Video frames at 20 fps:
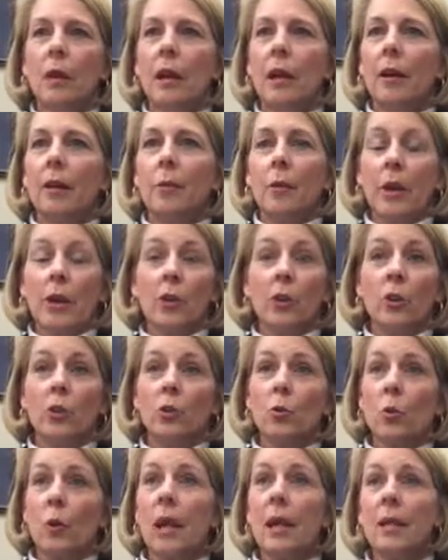whether
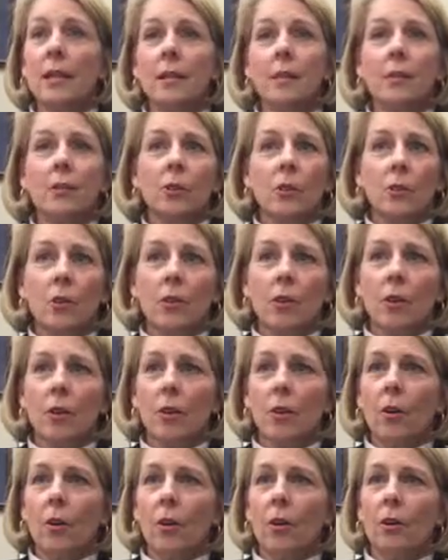it's race
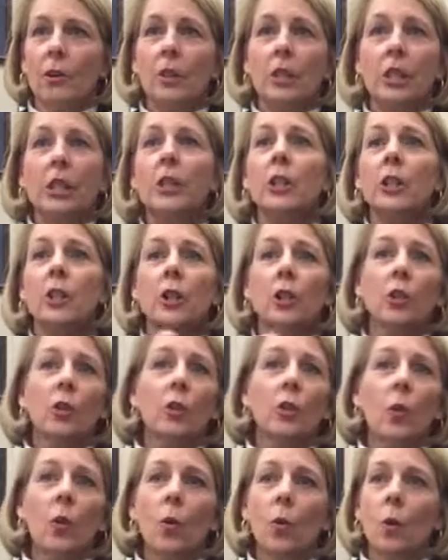or
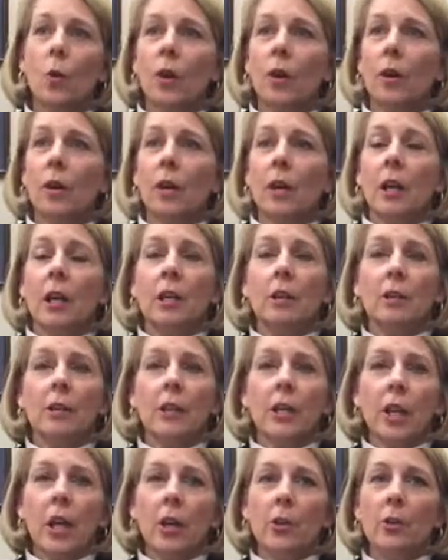gender or,
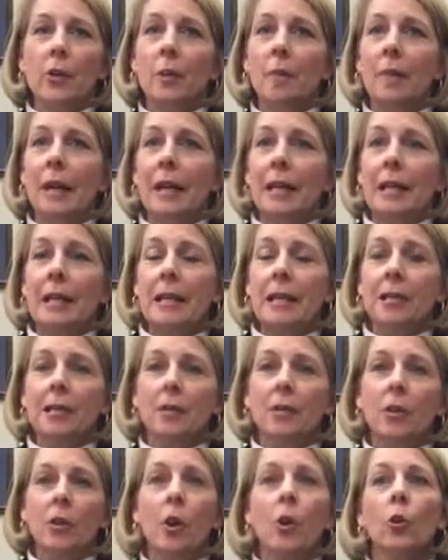
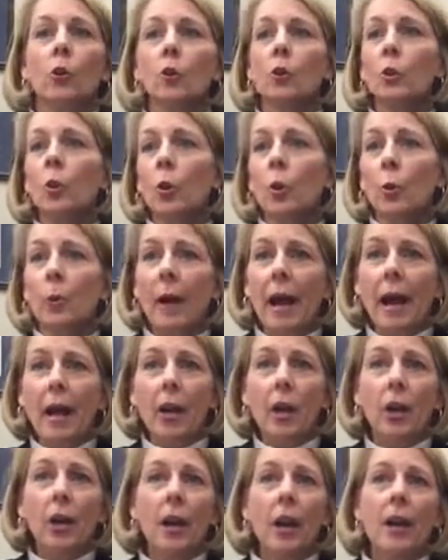somebody's cultural
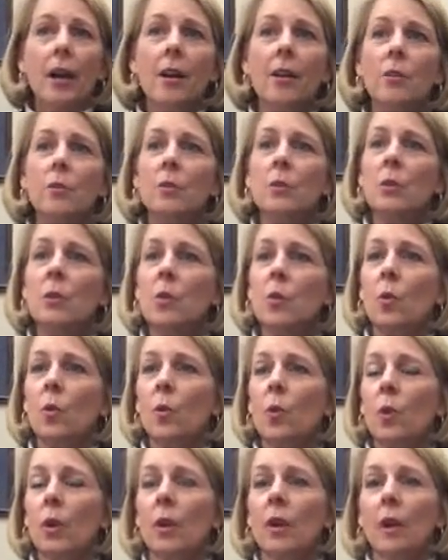backgrounds
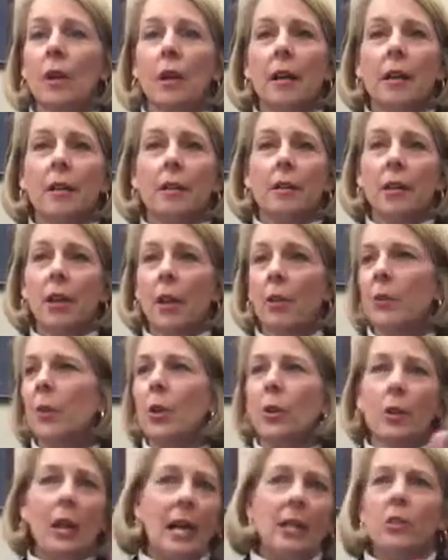or,
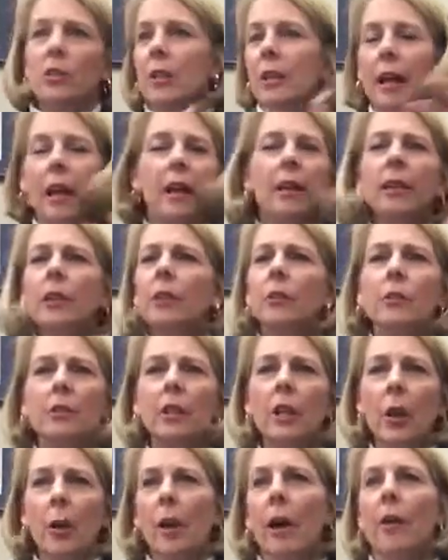their nationality,
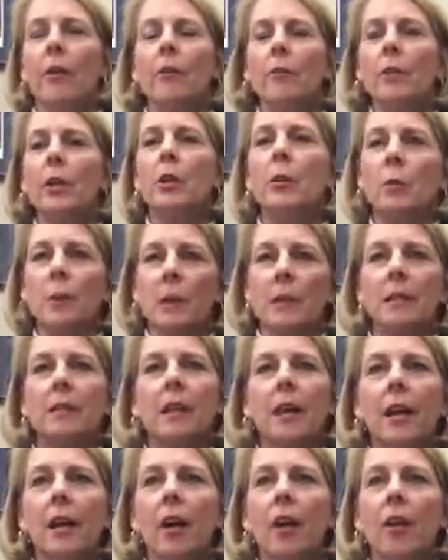however you want to
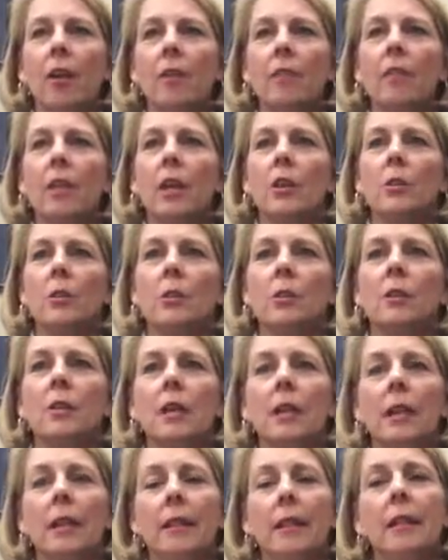say all of those
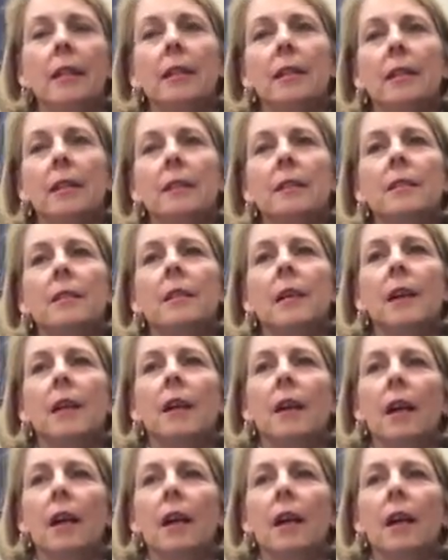things,